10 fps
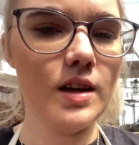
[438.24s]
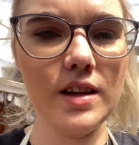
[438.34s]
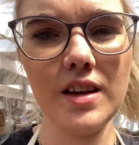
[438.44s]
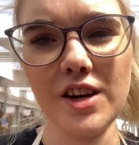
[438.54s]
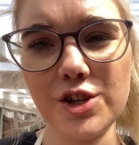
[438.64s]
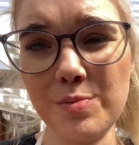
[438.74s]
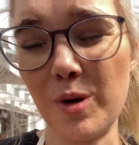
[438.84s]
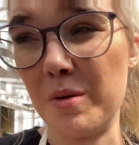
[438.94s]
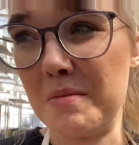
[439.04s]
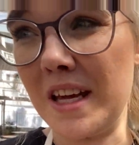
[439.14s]
And then I should
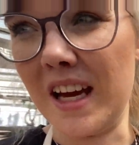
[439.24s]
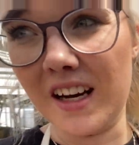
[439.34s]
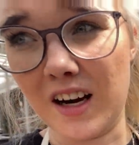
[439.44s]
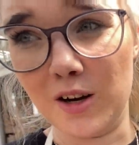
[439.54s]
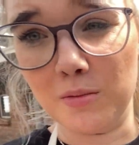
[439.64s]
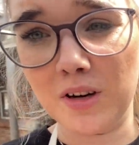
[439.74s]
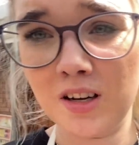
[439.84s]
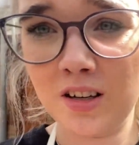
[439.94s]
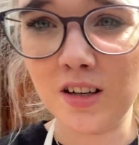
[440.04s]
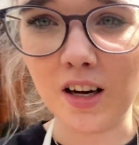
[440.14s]
probably head home.
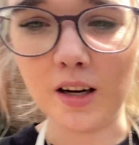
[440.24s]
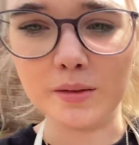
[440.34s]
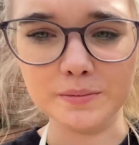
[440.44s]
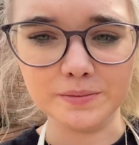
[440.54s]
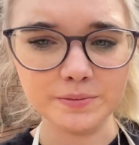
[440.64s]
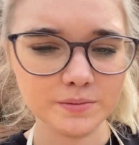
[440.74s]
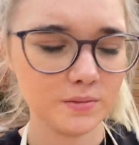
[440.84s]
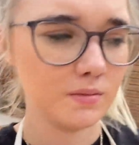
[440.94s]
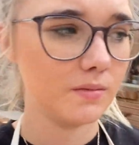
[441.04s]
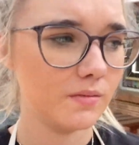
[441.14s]
Um,
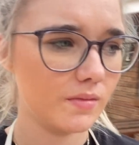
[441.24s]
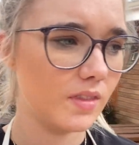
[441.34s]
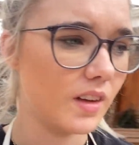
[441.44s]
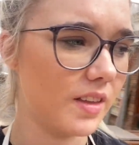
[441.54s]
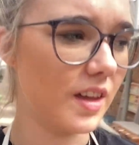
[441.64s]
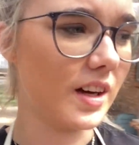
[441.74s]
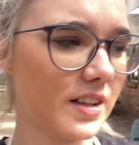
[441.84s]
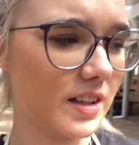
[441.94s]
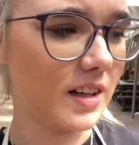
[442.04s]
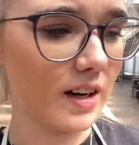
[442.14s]
I think I
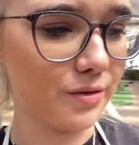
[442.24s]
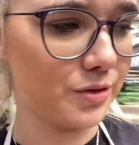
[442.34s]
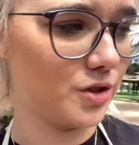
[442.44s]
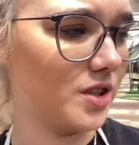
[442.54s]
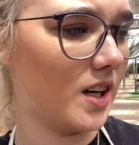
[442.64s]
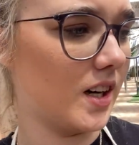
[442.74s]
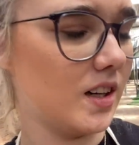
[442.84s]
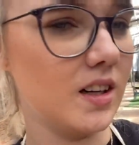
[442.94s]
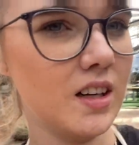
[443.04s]
did enough for today.